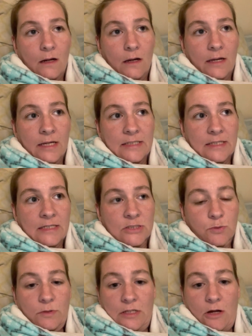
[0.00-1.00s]

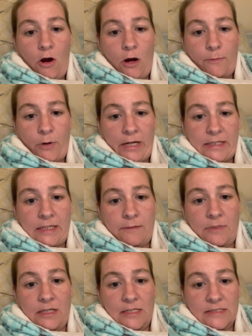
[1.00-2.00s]
it's really heartbreaking
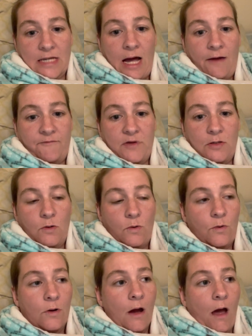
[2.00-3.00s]
because I
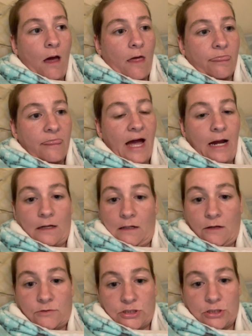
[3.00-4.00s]
feel that
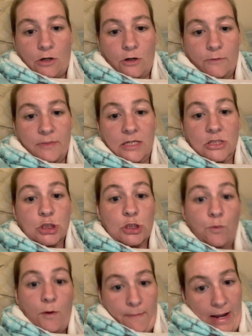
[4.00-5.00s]
close to her because she
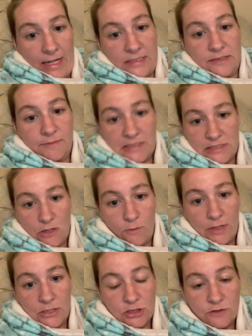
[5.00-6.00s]
reminds me so
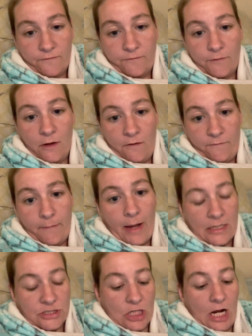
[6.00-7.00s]
much of
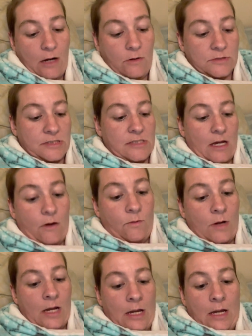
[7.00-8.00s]
my child.
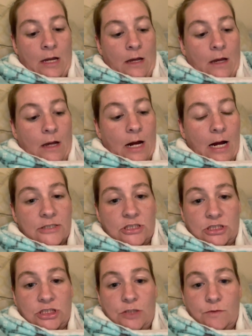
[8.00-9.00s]
So
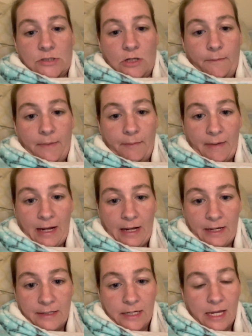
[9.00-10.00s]
she was on my
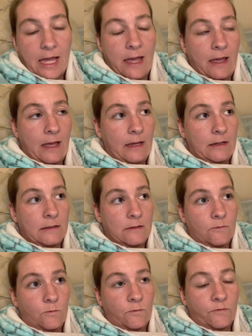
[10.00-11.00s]
mind,
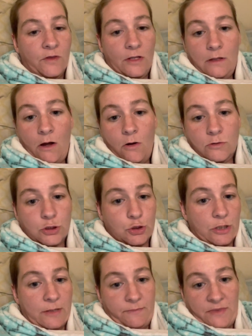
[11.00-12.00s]
and the long
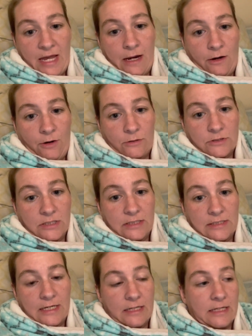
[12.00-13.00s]
trip there to
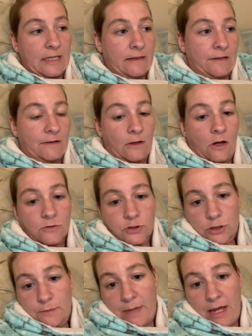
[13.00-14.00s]
Kentucky and then the long
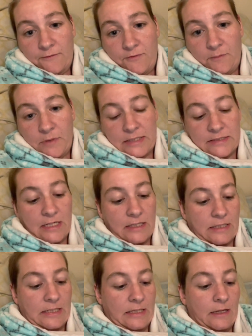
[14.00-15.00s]
trip back from
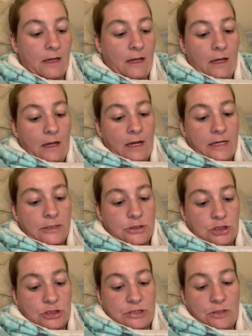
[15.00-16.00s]
Kentucky, it
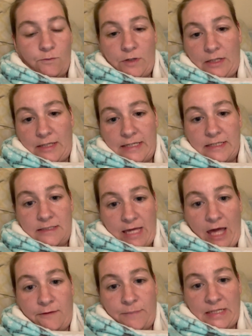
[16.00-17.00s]
really
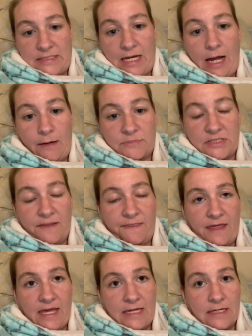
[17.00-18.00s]
gave me time to
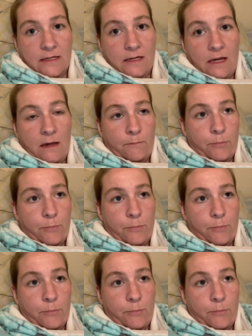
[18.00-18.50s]
think and